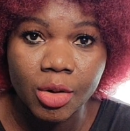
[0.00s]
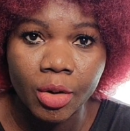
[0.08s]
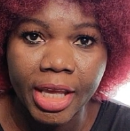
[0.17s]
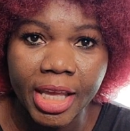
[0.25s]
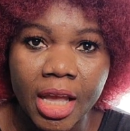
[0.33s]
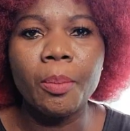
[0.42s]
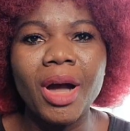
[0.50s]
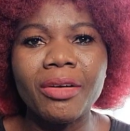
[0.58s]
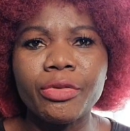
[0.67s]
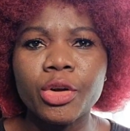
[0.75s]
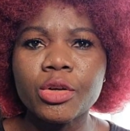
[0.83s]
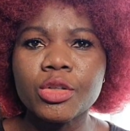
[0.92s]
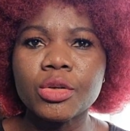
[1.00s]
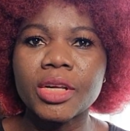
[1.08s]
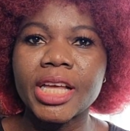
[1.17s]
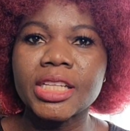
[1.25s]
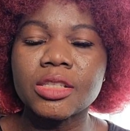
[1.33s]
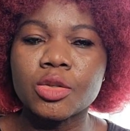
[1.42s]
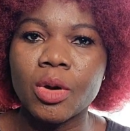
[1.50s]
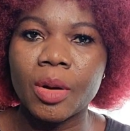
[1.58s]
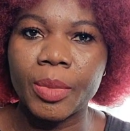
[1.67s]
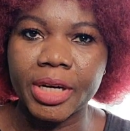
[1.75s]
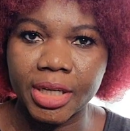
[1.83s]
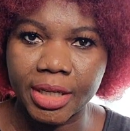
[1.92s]
Okay, but for you to get to
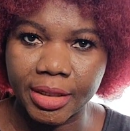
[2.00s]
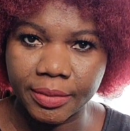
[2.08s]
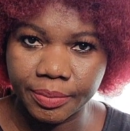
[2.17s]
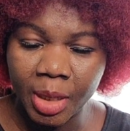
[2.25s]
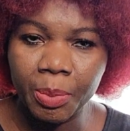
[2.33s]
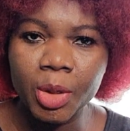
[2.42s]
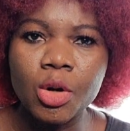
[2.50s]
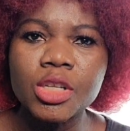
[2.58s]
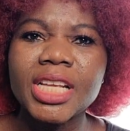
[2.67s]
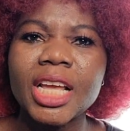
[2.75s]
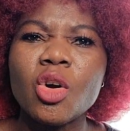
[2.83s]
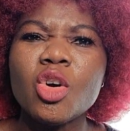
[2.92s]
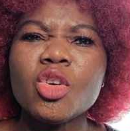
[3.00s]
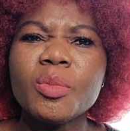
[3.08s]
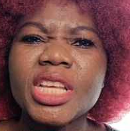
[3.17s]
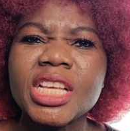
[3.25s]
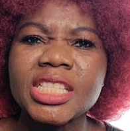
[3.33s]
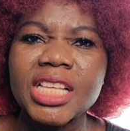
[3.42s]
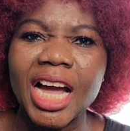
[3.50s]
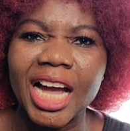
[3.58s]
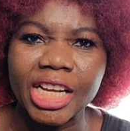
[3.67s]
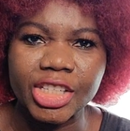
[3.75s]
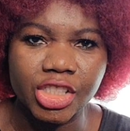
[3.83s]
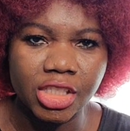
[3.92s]
America because the economy is
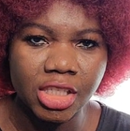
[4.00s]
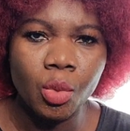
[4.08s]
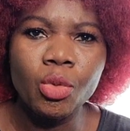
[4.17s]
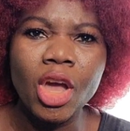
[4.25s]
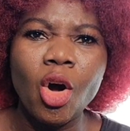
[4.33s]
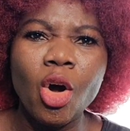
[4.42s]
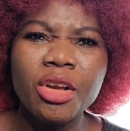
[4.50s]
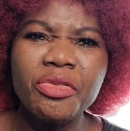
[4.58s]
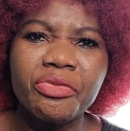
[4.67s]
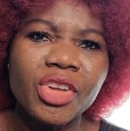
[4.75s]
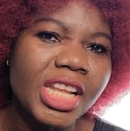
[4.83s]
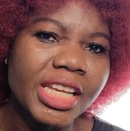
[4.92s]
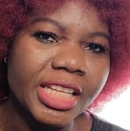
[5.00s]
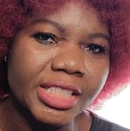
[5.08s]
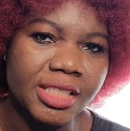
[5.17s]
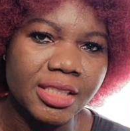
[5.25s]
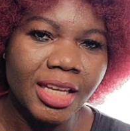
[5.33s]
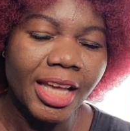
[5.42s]
harsh, we are all feeling it.